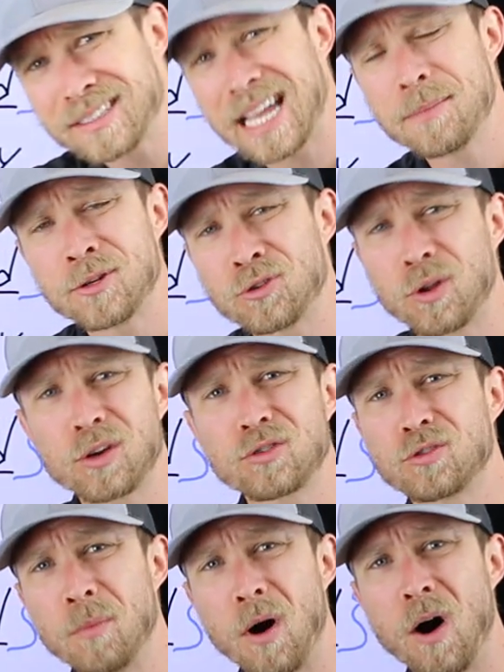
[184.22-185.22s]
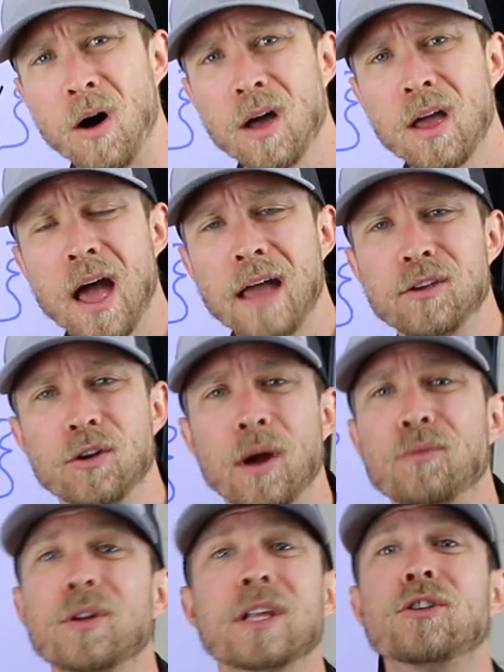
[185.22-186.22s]
damage looks small. You know, I
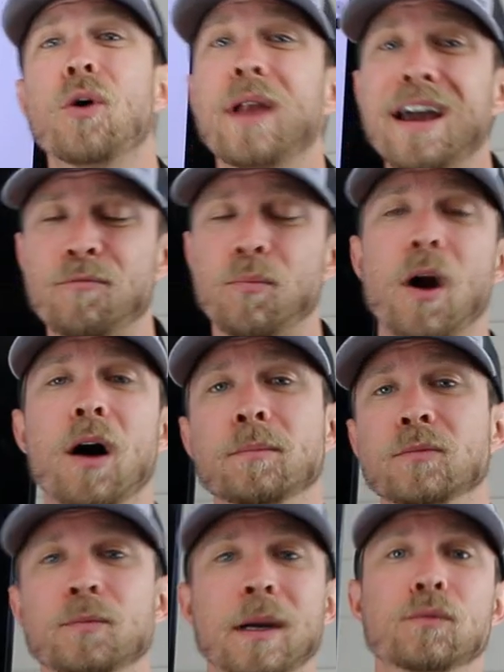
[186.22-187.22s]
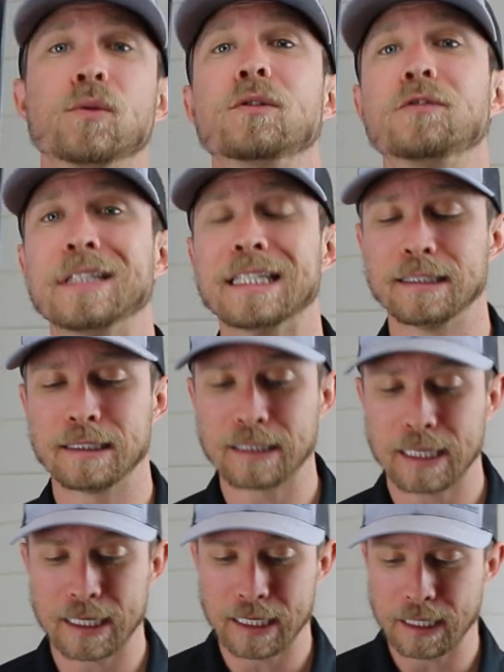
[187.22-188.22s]
really don't have problems. My roof isn't
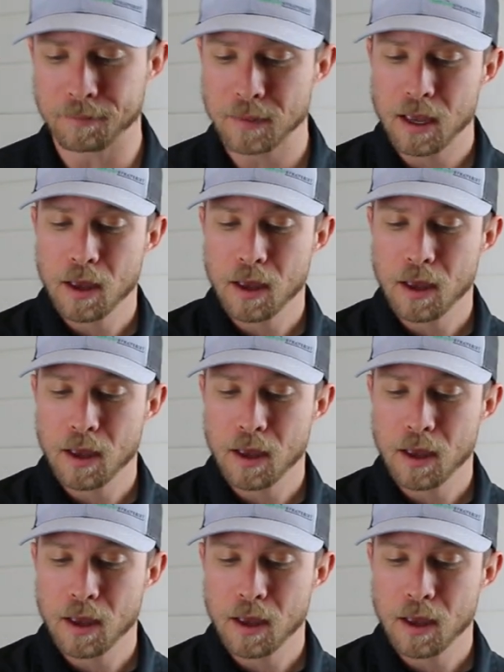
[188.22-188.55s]
leaking.